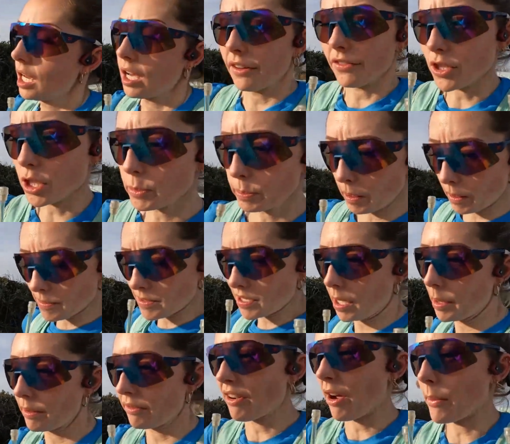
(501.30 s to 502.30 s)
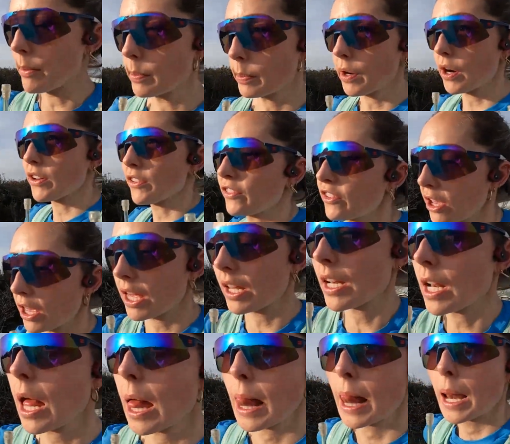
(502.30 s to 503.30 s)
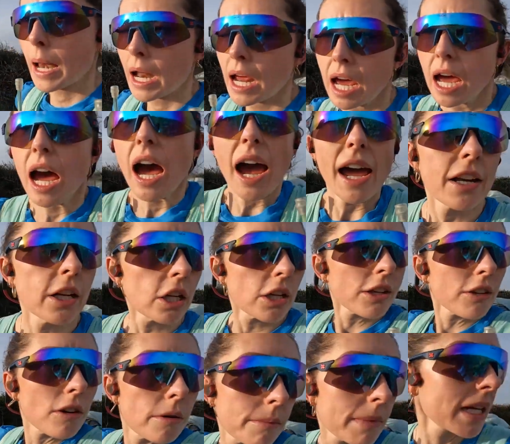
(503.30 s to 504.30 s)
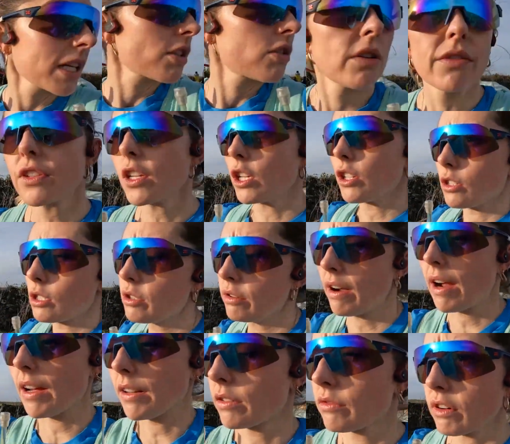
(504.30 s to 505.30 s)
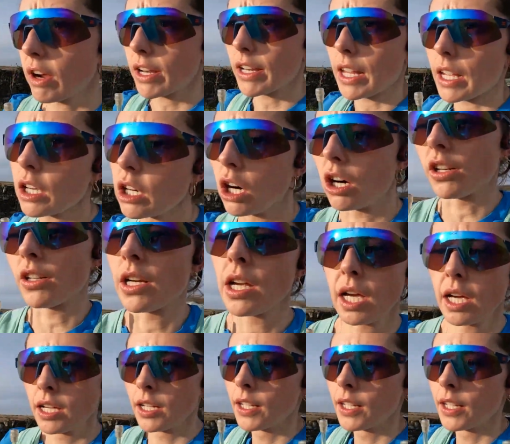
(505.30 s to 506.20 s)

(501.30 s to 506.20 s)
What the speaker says: I've just popped a couple of ibuprofen. I know there are mixed reviews around running on